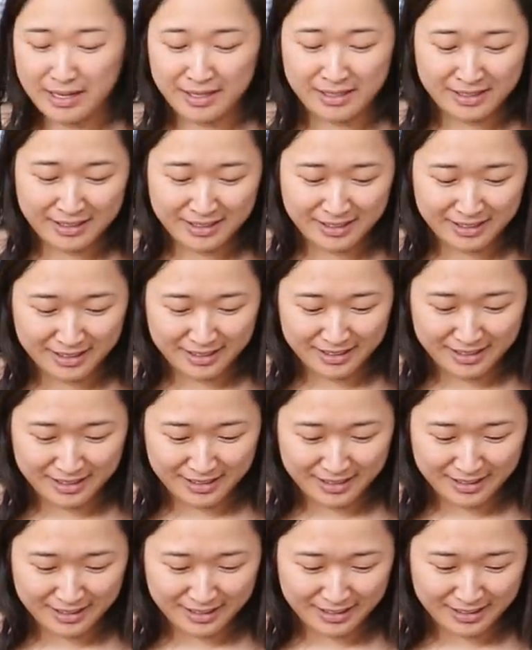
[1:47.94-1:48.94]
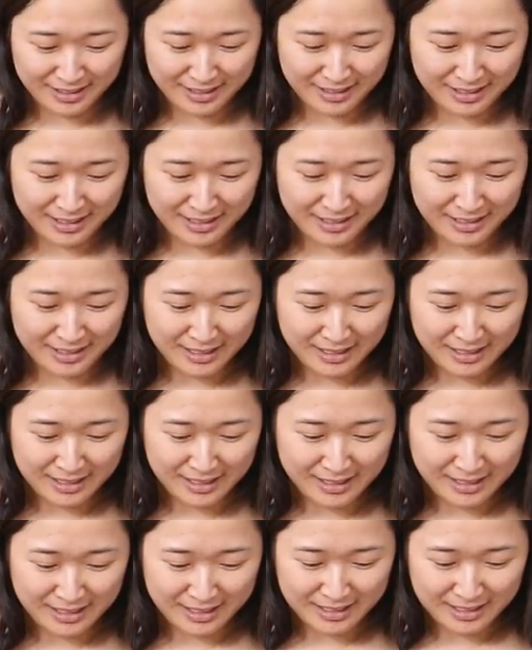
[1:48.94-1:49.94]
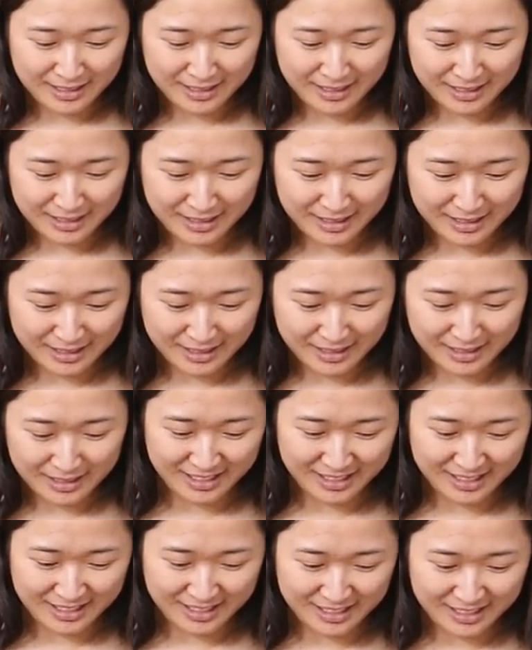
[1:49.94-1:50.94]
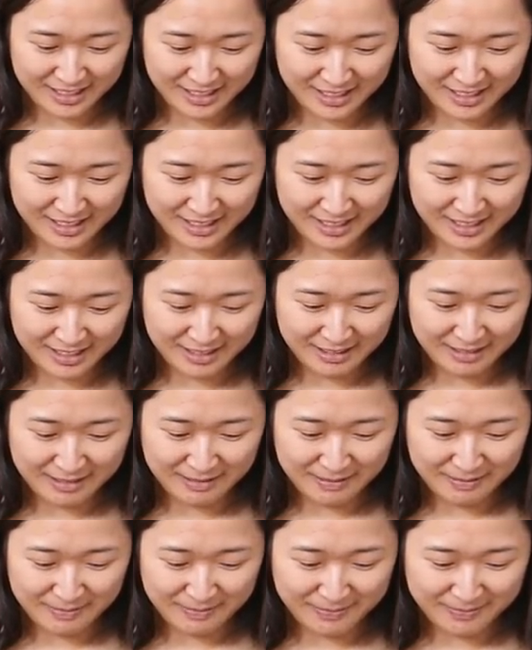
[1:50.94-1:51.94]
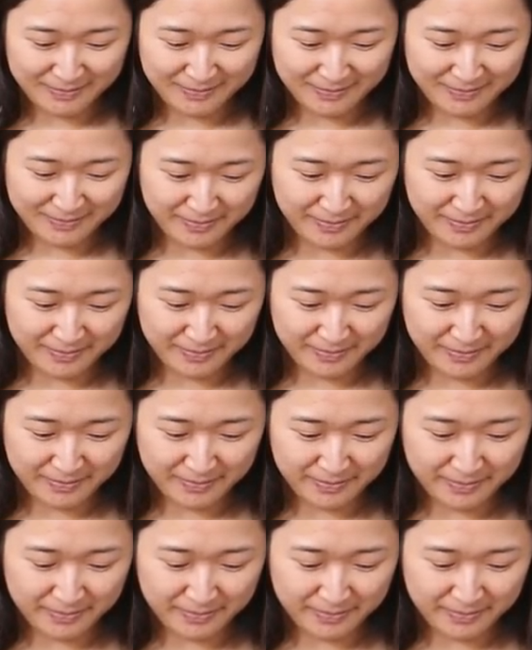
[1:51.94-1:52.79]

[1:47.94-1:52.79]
[no speech]